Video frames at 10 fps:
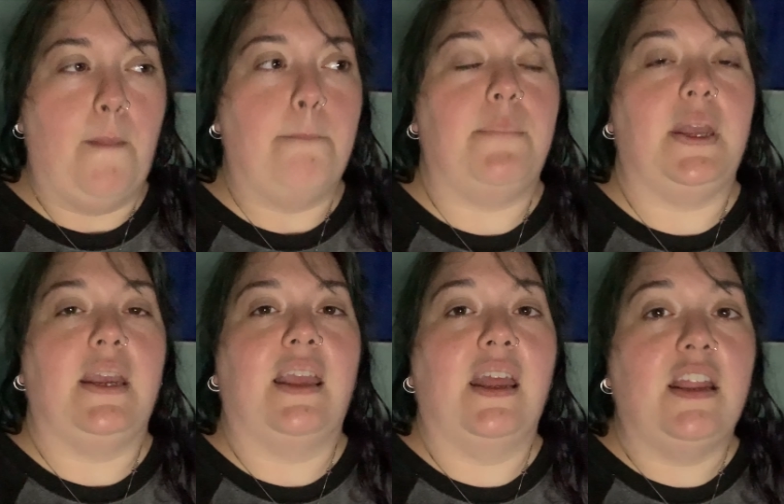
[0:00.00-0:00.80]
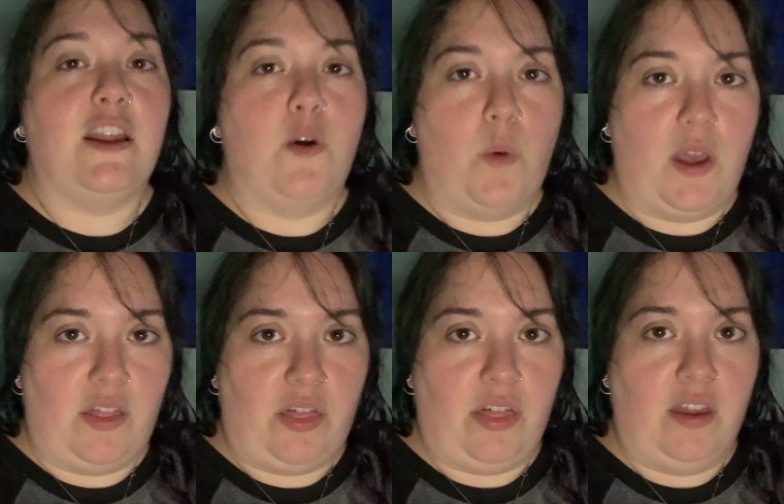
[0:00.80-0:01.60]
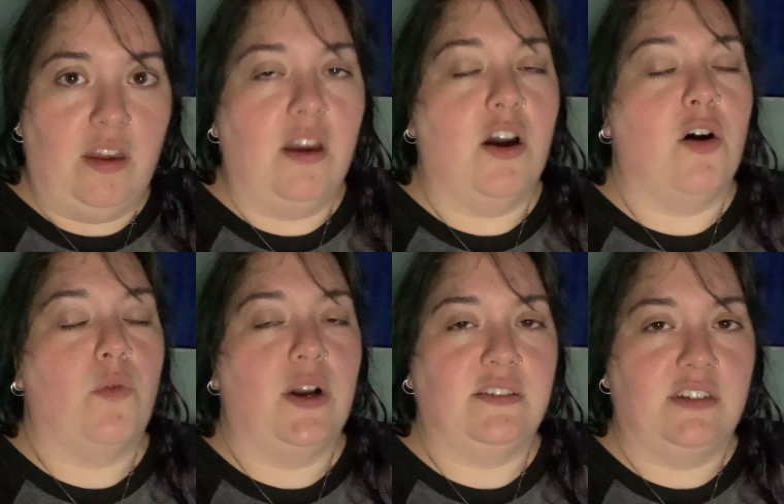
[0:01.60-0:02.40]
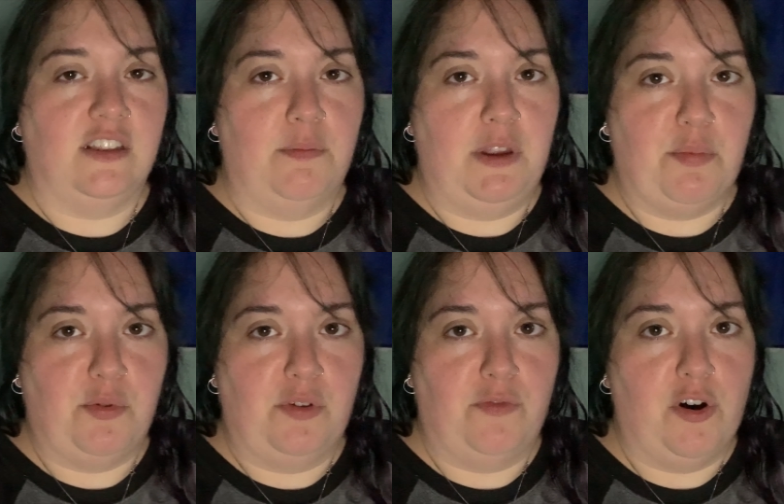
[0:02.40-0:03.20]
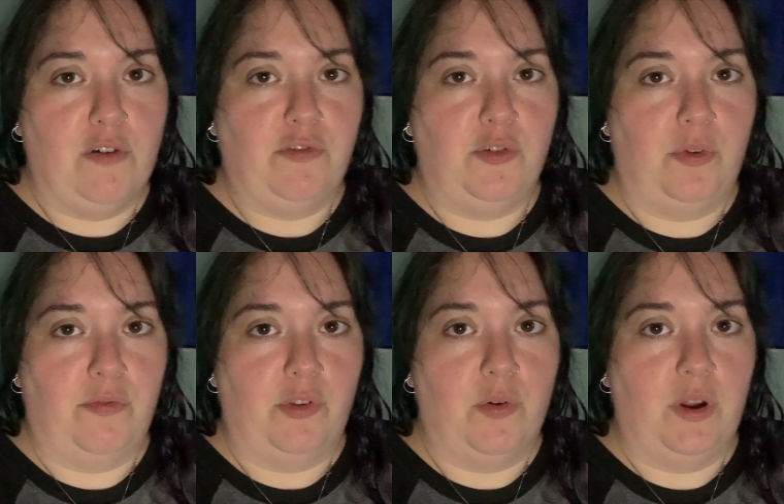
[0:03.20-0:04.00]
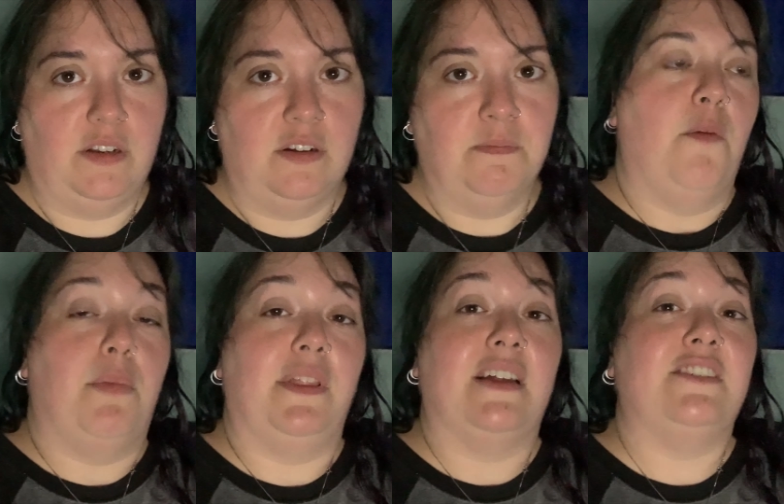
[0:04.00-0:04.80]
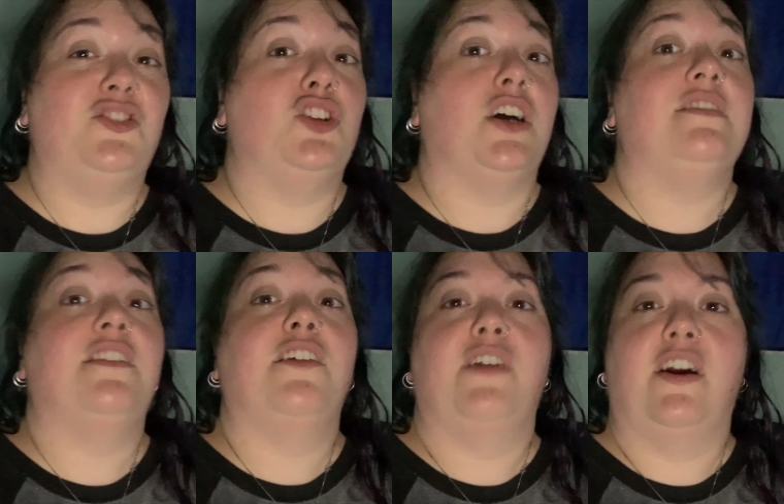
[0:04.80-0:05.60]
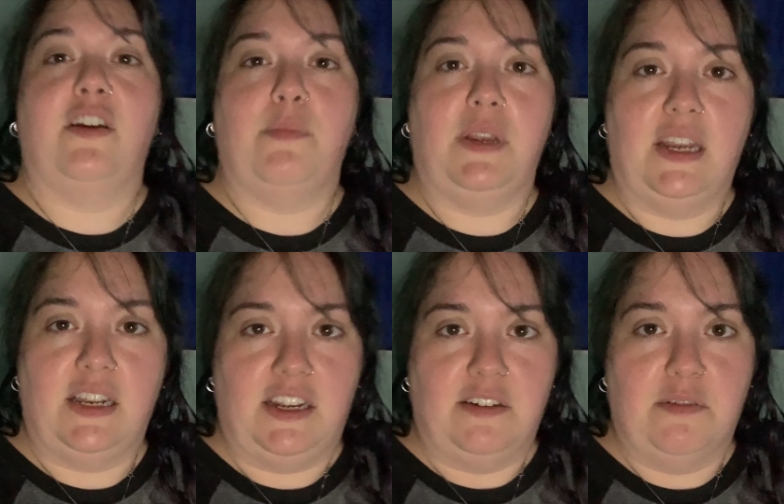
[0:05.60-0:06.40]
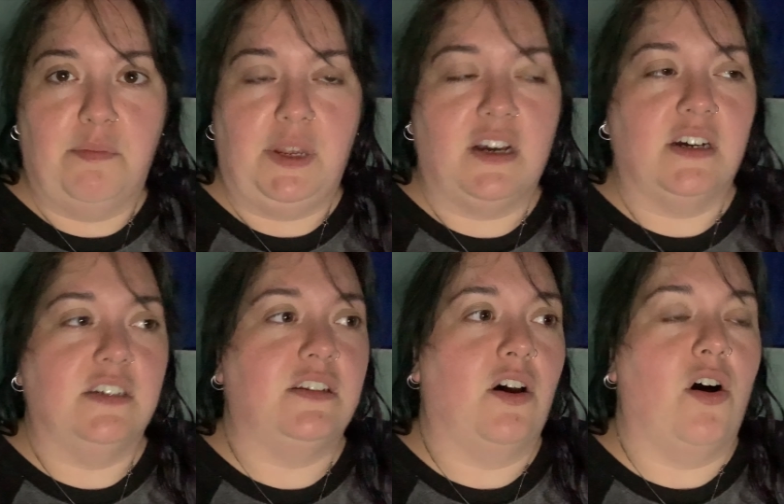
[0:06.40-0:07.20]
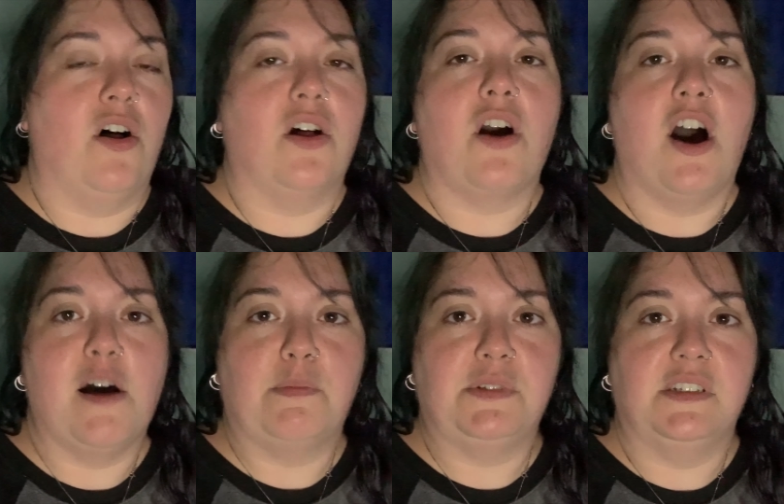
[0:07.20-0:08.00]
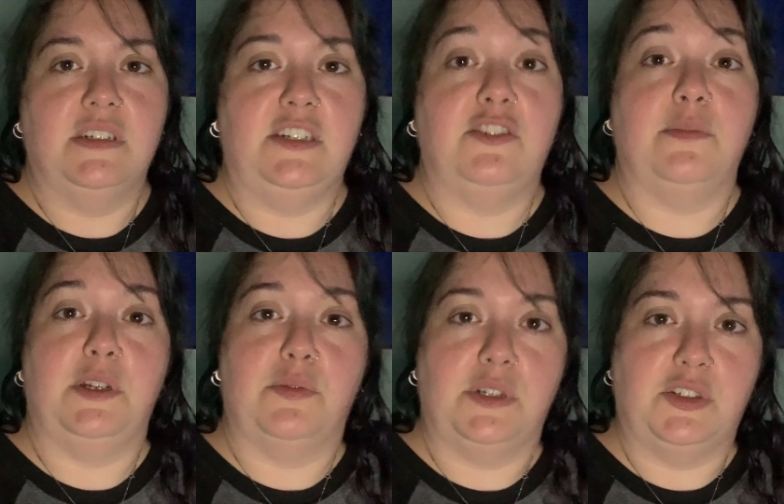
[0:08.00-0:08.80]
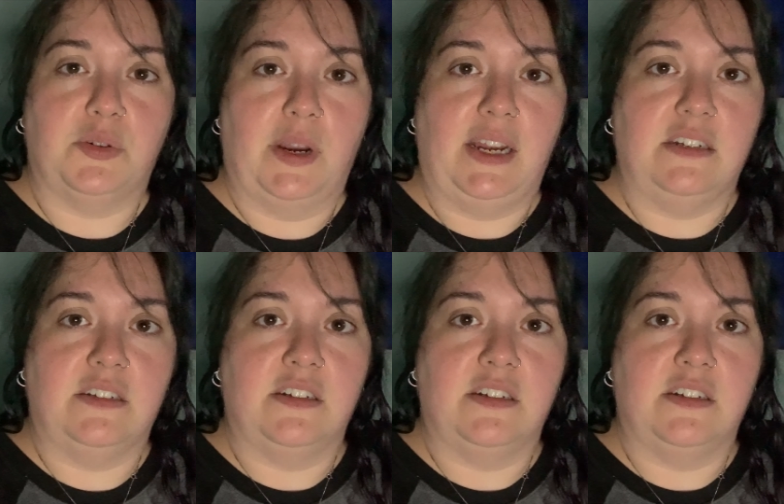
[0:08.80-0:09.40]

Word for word: beginning with arresting the people involved with Floyd. But that's just the very beginning because all cops need to be retrained.